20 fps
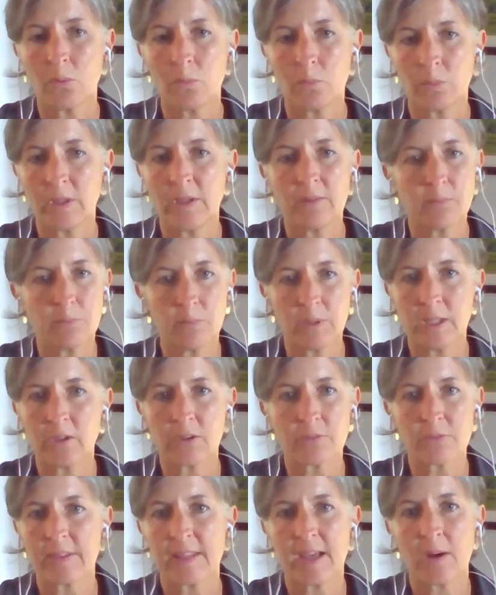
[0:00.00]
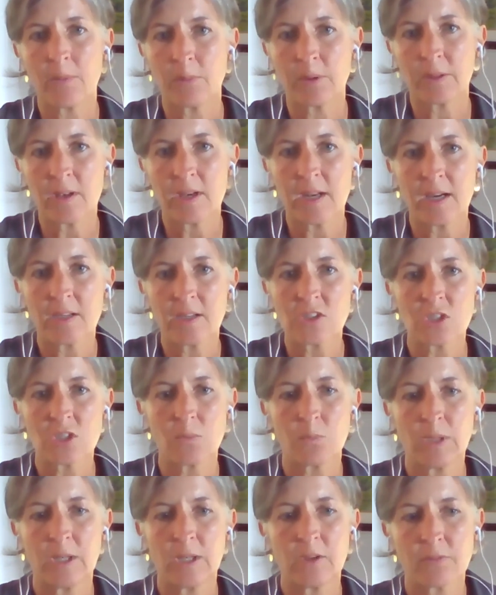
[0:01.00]
We look for that with Nudge, and
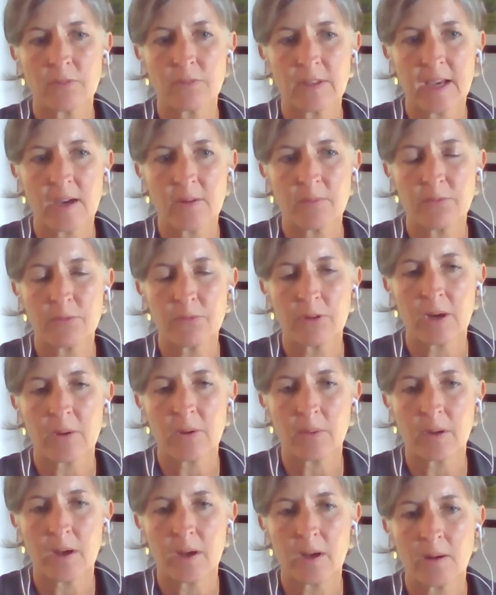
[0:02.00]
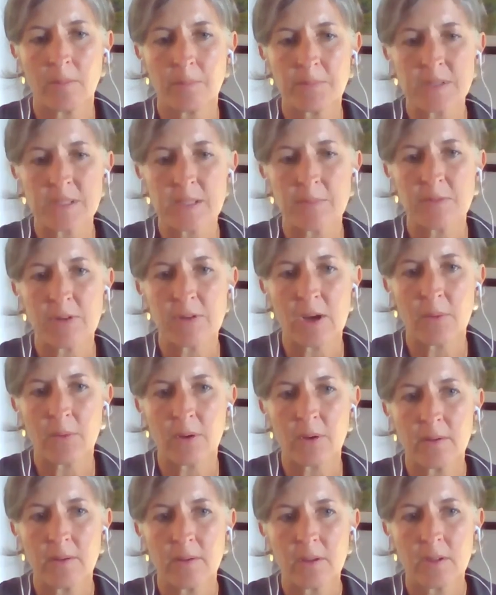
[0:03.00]
we look for that for our some of our